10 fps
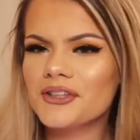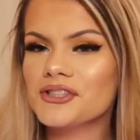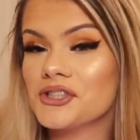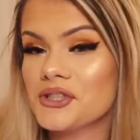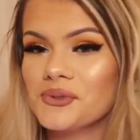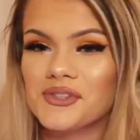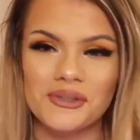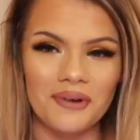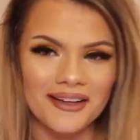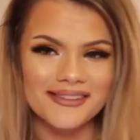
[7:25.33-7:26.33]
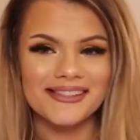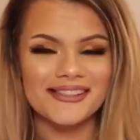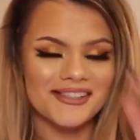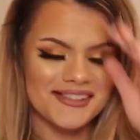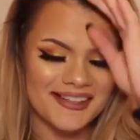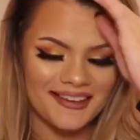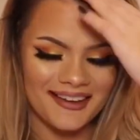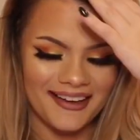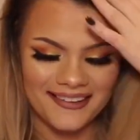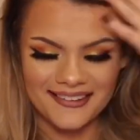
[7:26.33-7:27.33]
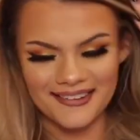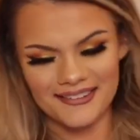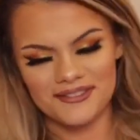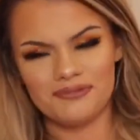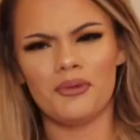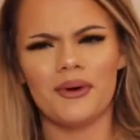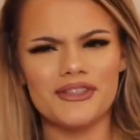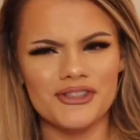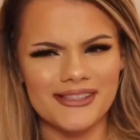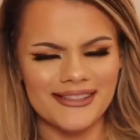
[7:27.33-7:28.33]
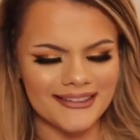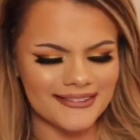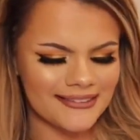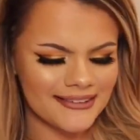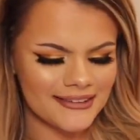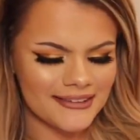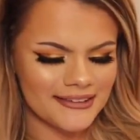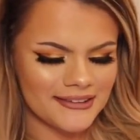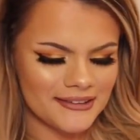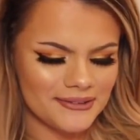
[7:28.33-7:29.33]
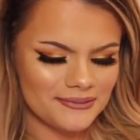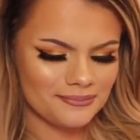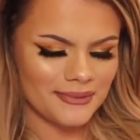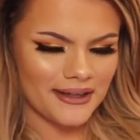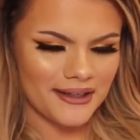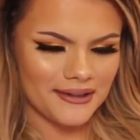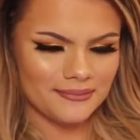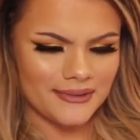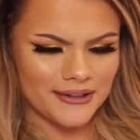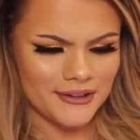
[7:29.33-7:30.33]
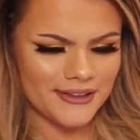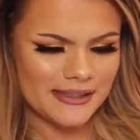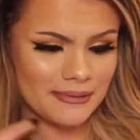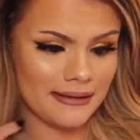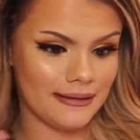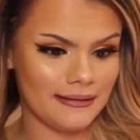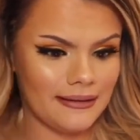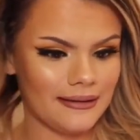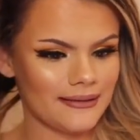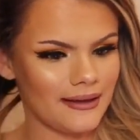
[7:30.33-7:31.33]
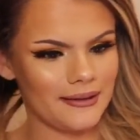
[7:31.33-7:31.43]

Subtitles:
the juicy ones because they're like more interesting. But I got this bikini